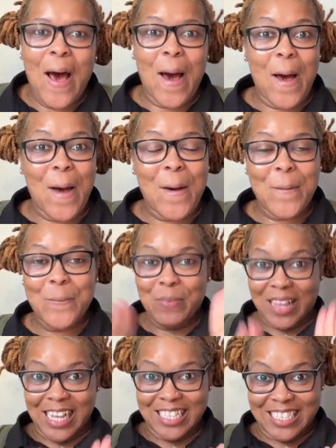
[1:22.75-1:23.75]

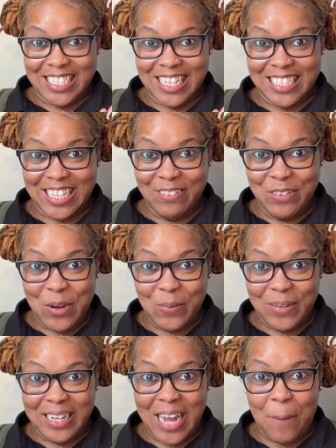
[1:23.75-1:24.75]
Just giving you
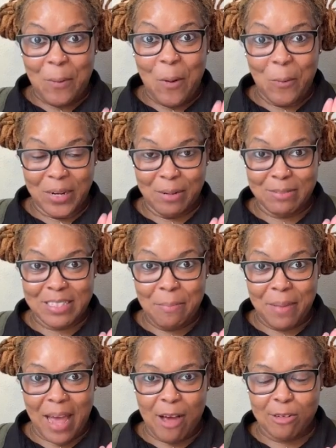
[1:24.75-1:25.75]
a recap on what it was
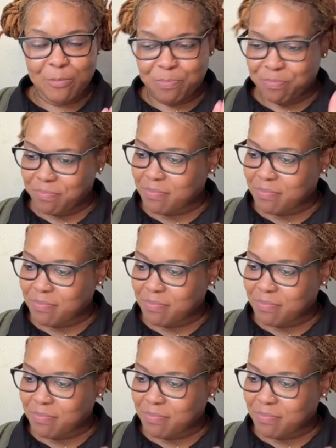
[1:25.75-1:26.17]
about.